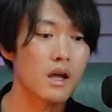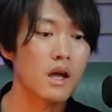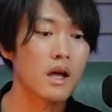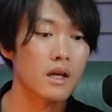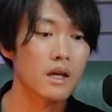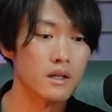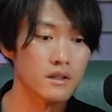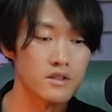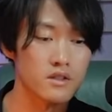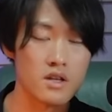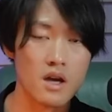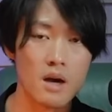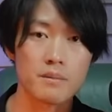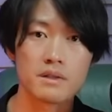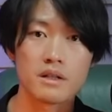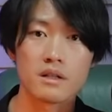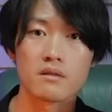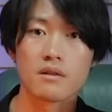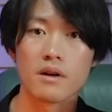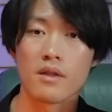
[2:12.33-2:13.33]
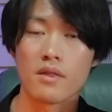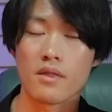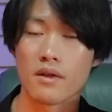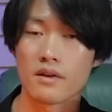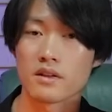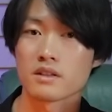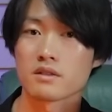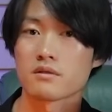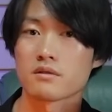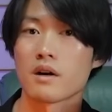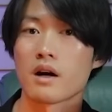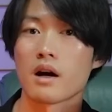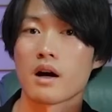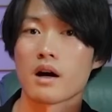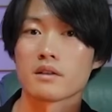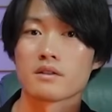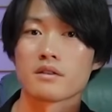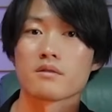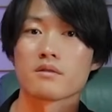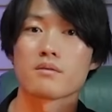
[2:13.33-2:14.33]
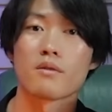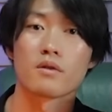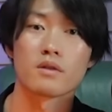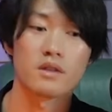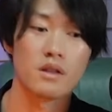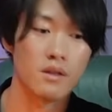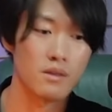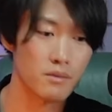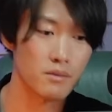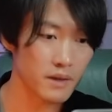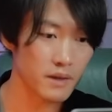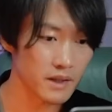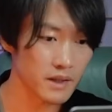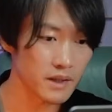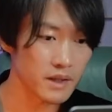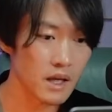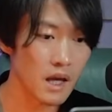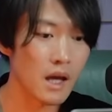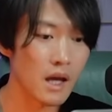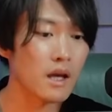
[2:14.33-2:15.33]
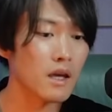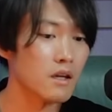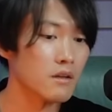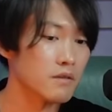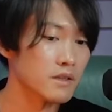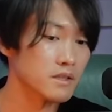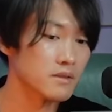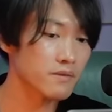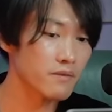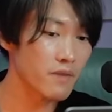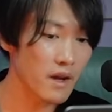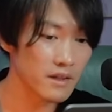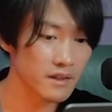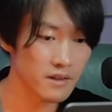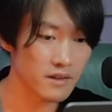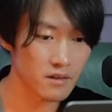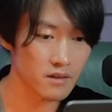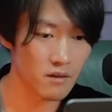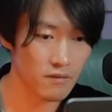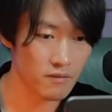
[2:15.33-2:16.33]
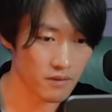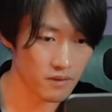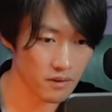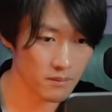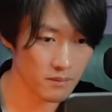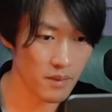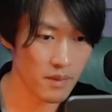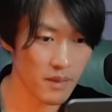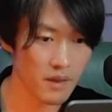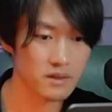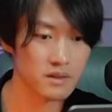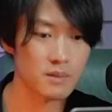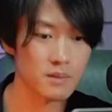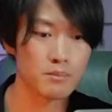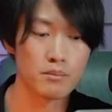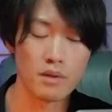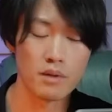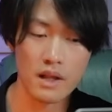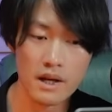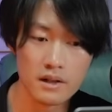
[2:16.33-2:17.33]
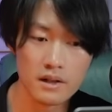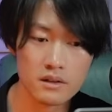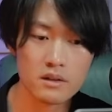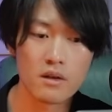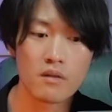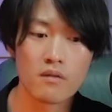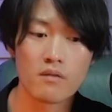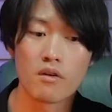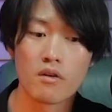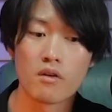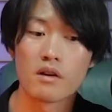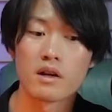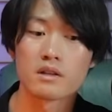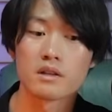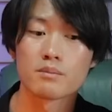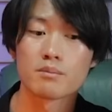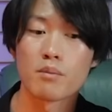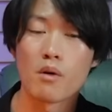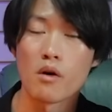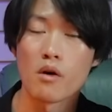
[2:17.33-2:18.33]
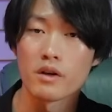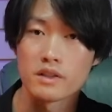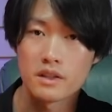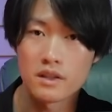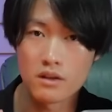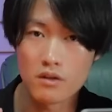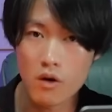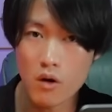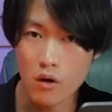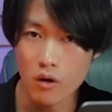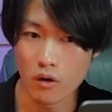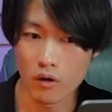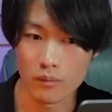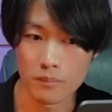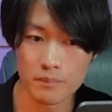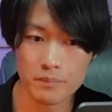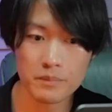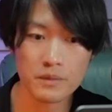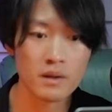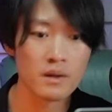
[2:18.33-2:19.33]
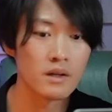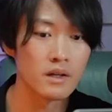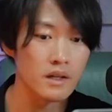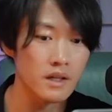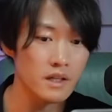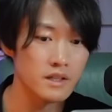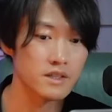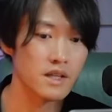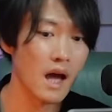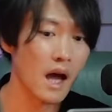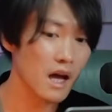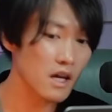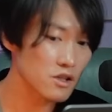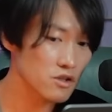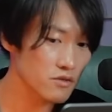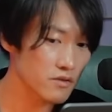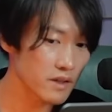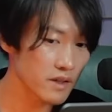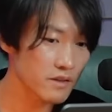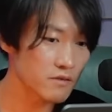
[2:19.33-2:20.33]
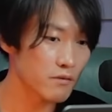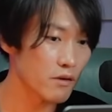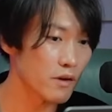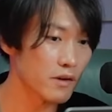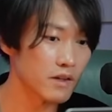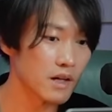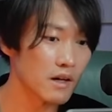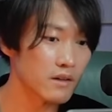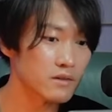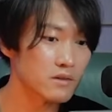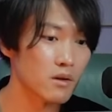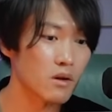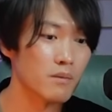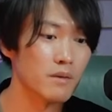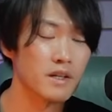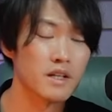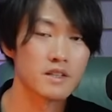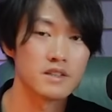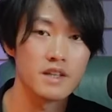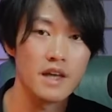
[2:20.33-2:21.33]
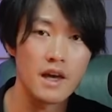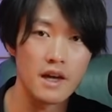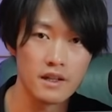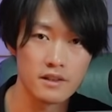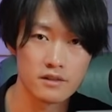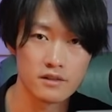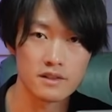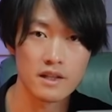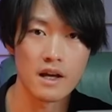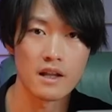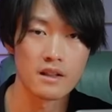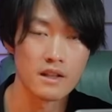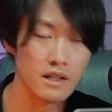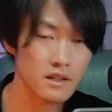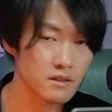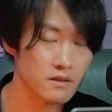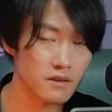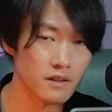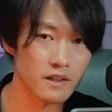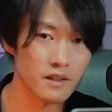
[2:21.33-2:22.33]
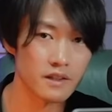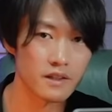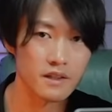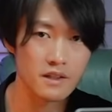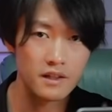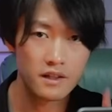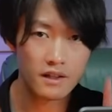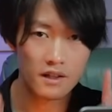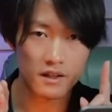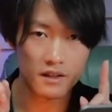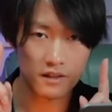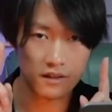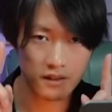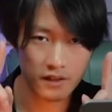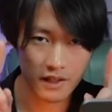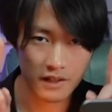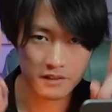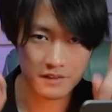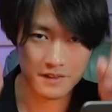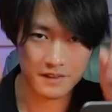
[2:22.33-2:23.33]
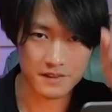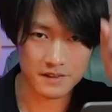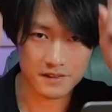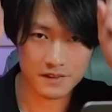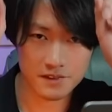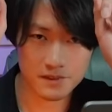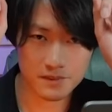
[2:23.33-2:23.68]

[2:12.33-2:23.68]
In chapter 1143, it was finally confirmed that the black forward-pointing horn is actually growing out of his head directly, like this.